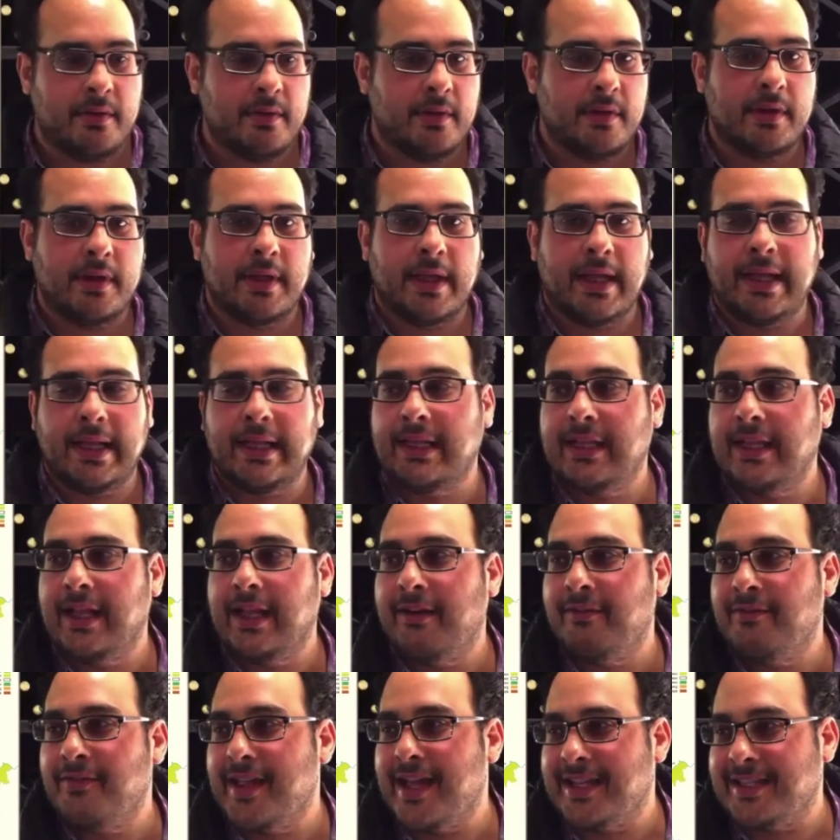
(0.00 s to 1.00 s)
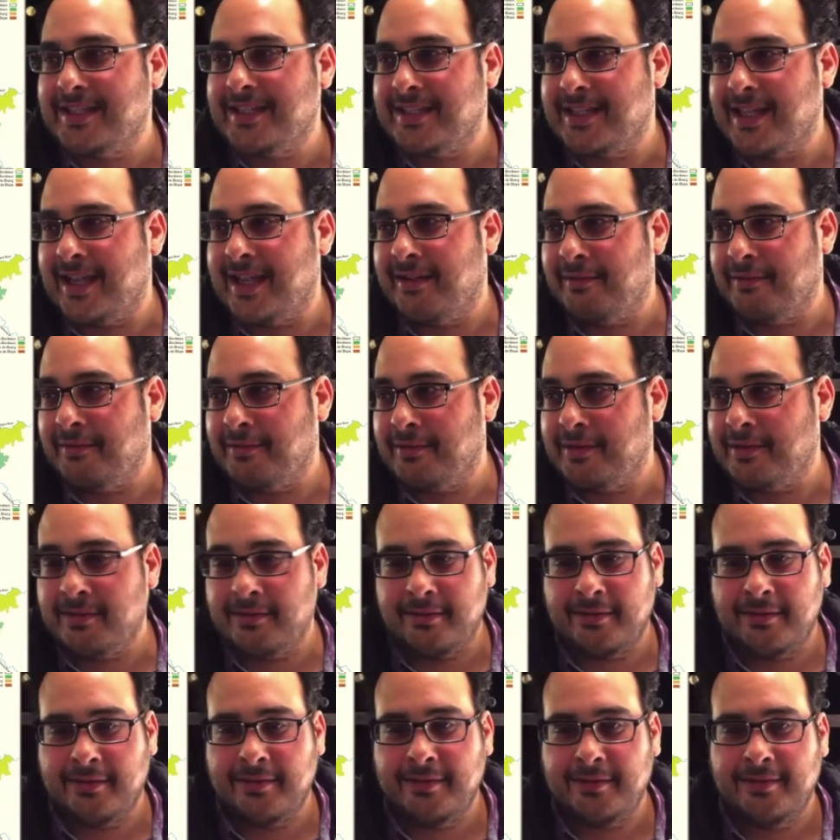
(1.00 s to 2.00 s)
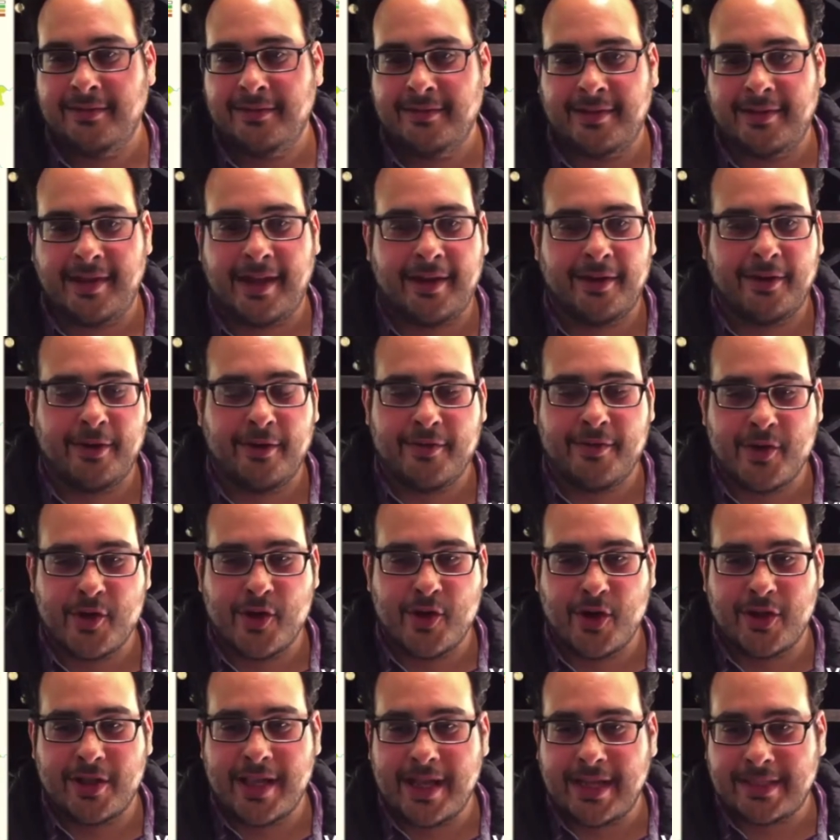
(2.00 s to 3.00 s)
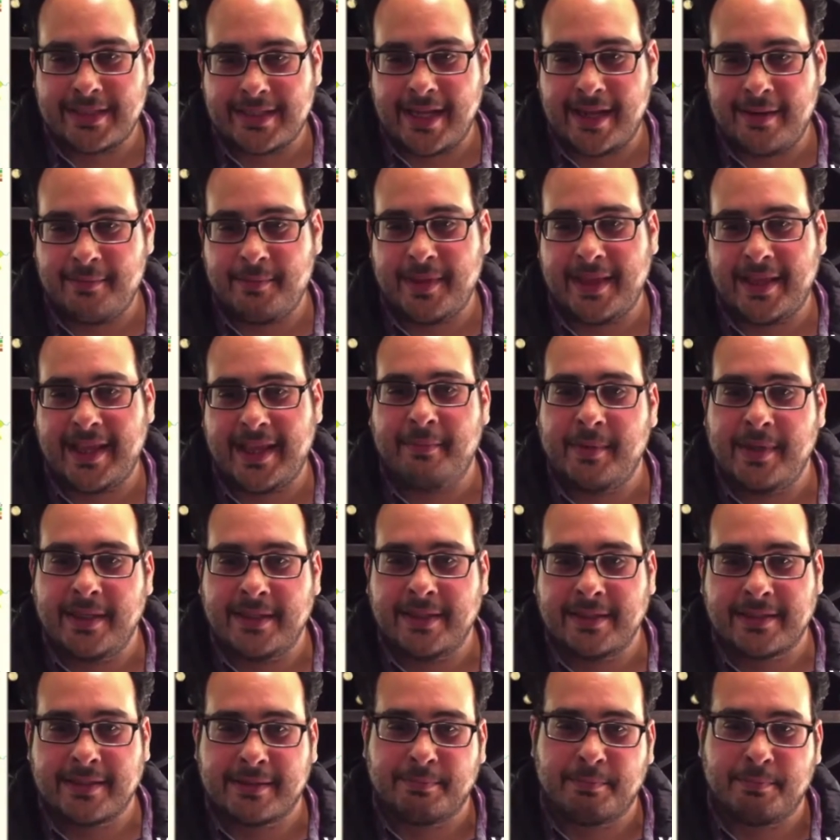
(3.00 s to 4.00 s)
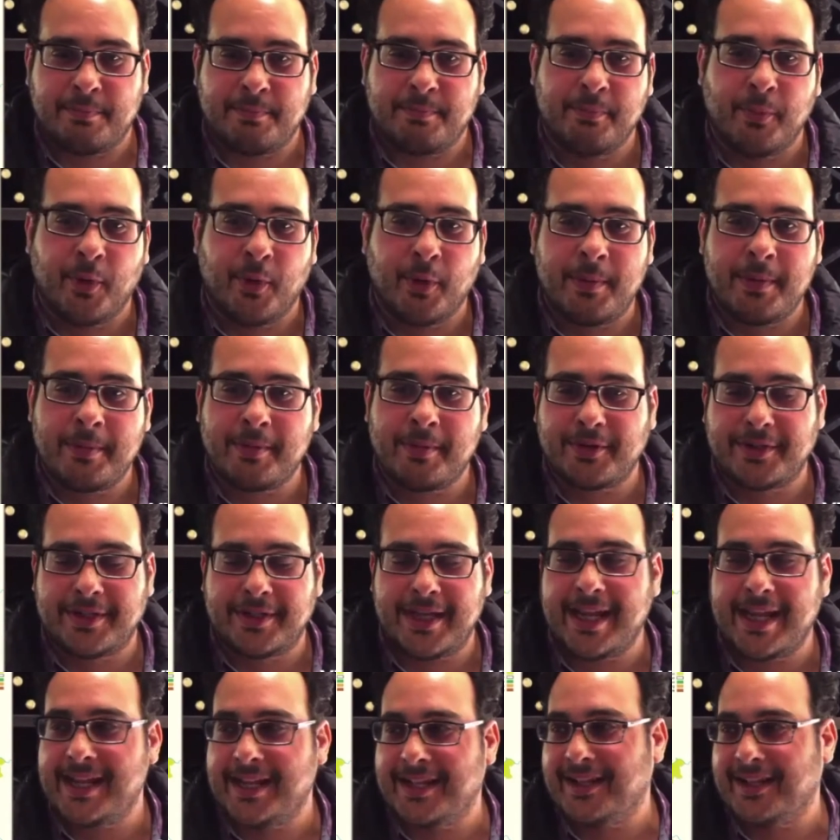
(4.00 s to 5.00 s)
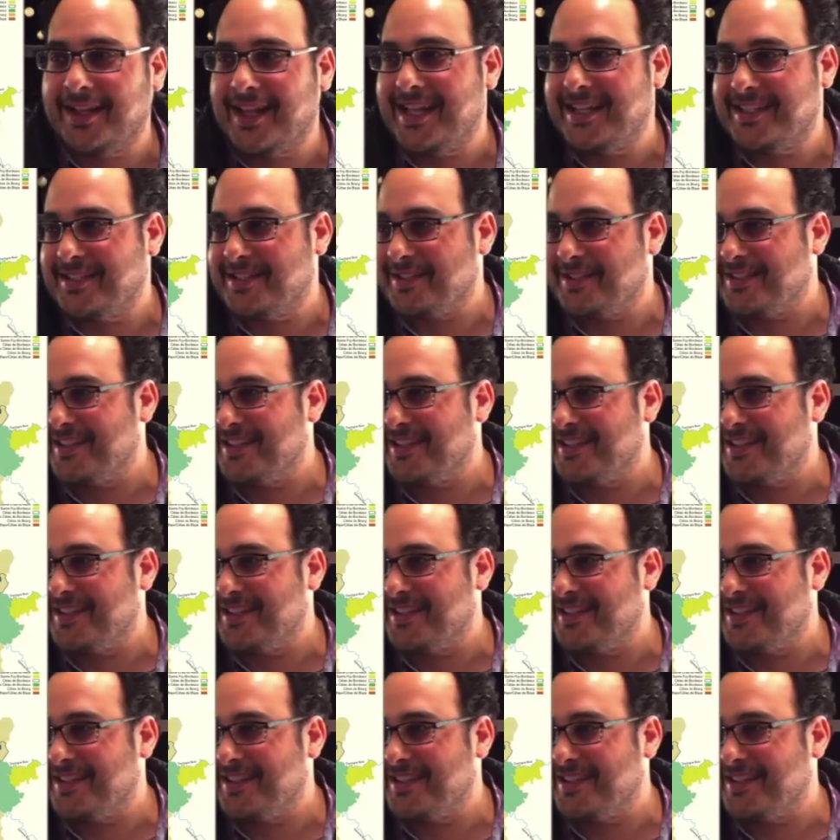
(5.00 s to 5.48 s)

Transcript: I love that sound. I don't know if you heard that sound, but that means more people are taking classes,